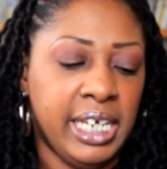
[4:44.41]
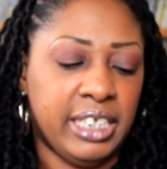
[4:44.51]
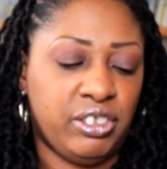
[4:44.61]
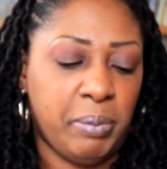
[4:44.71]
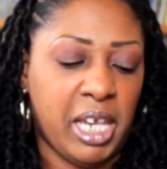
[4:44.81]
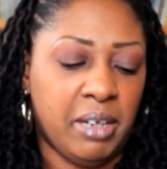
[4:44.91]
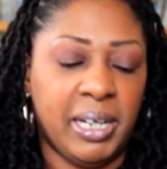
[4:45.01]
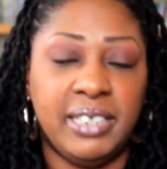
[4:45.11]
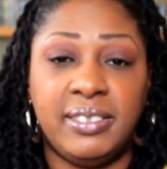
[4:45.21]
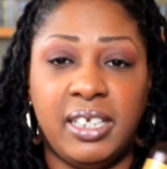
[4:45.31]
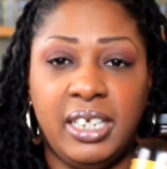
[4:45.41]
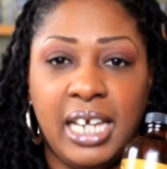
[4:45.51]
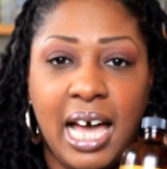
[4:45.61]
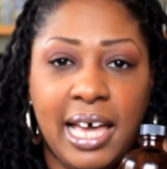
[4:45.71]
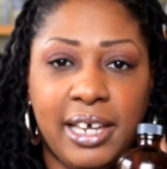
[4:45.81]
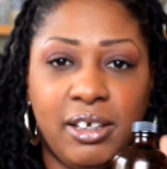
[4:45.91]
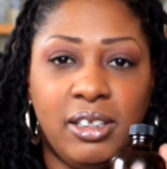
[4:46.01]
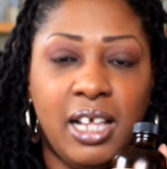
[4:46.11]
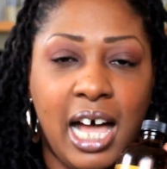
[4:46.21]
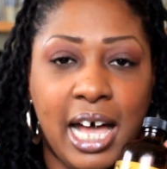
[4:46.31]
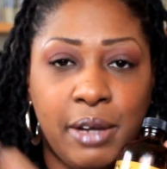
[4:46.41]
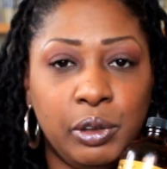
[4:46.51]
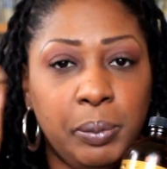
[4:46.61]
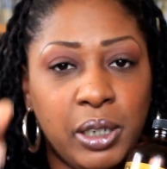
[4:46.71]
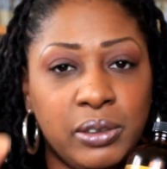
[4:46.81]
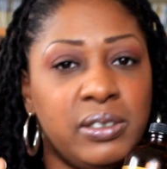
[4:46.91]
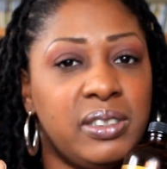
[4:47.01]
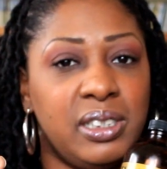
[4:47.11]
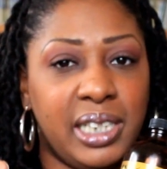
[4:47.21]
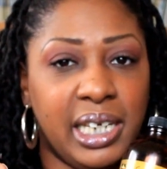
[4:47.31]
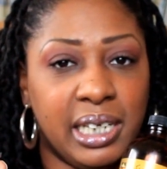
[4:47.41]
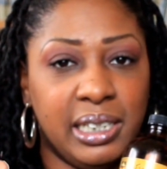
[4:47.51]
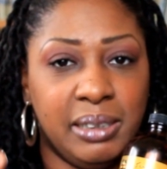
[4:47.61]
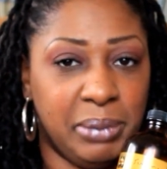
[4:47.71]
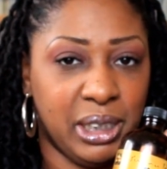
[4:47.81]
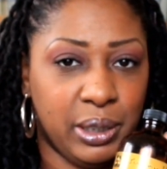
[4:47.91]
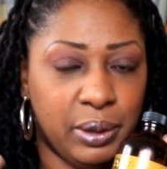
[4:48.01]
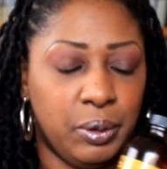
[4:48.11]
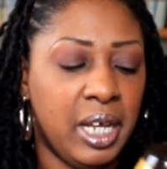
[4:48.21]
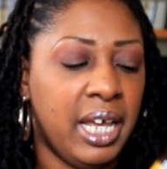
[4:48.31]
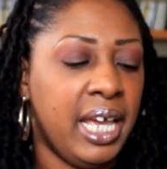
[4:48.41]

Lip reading: It's made by Sunny Isle. I will post the link below.